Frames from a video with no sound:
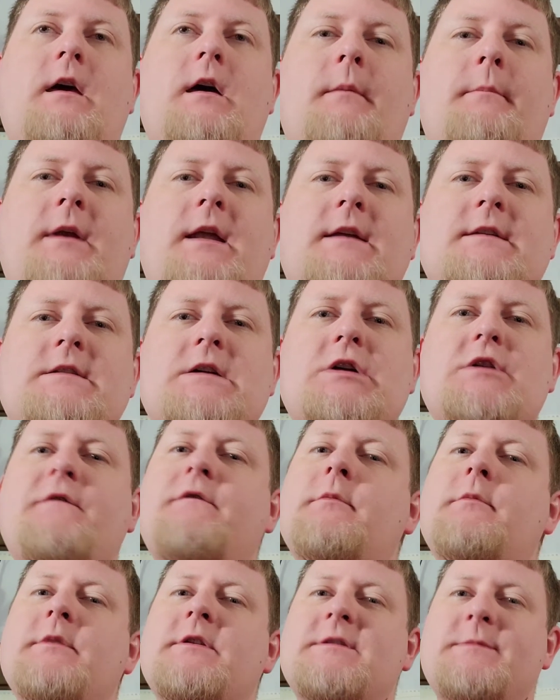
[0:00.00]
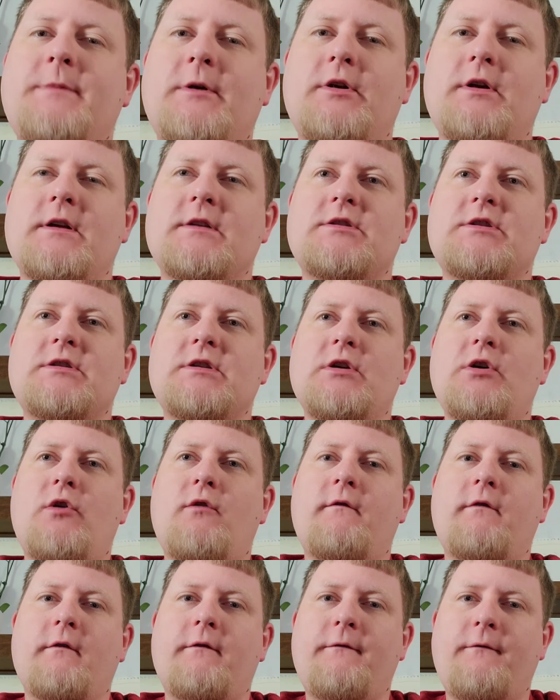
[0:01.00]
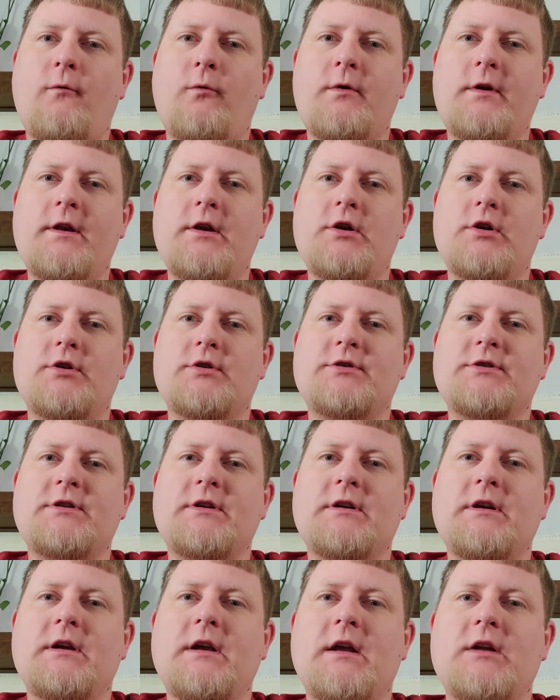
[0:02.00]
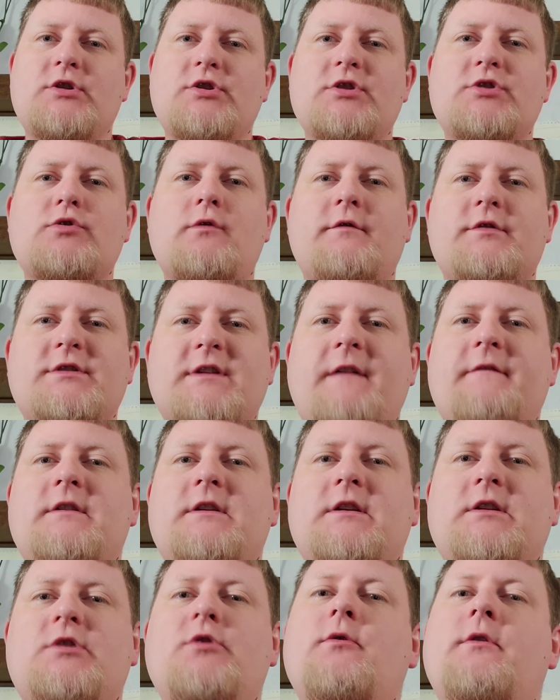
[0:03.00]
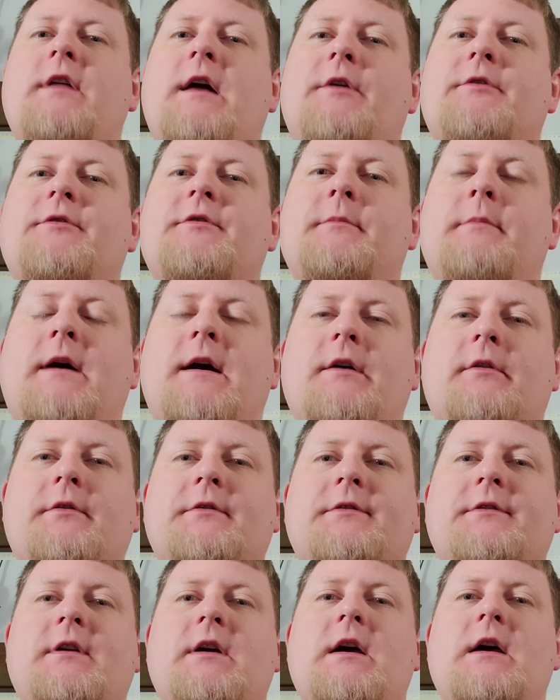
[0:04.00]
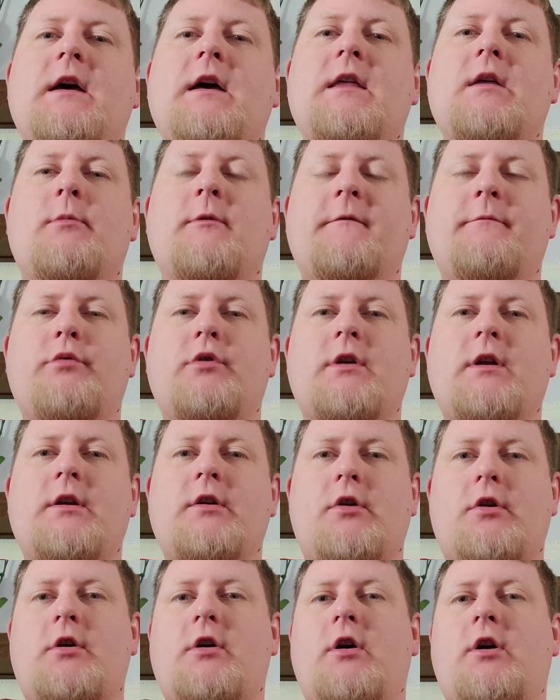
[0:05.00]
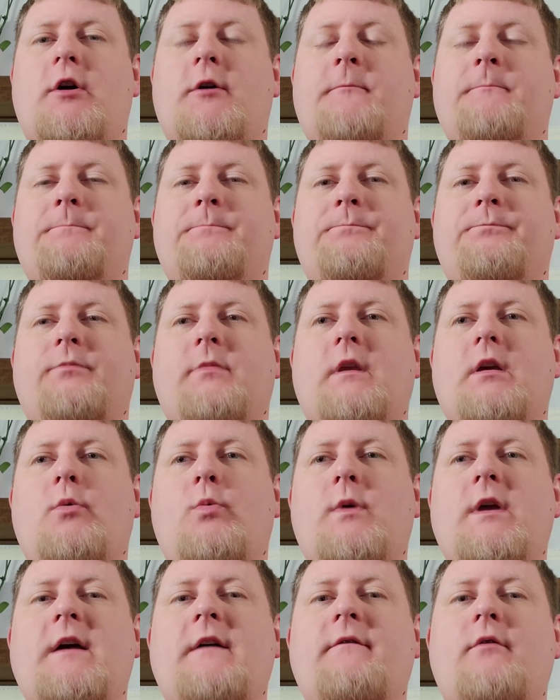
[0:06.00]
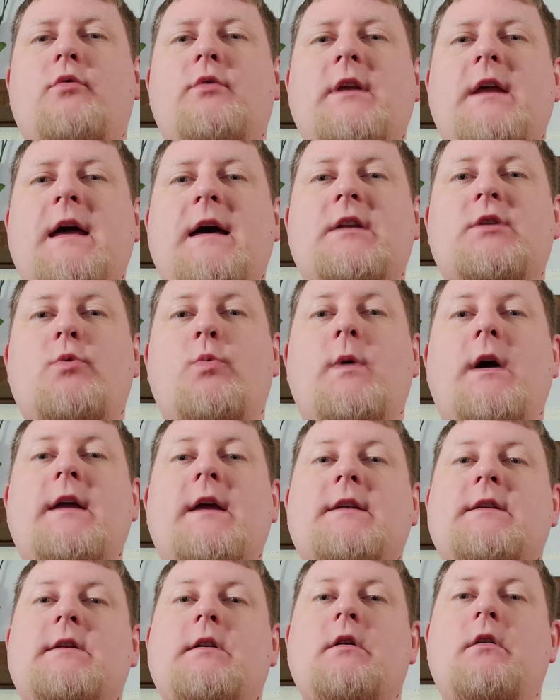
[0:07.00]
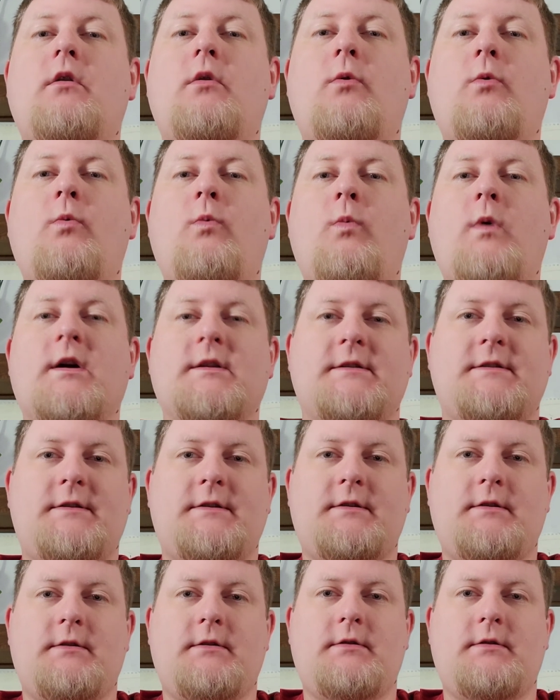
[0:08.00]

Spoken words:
But I can tell you from experience, over 4 years and just over 72,000 miles that we've put on our car, we have only had to wait once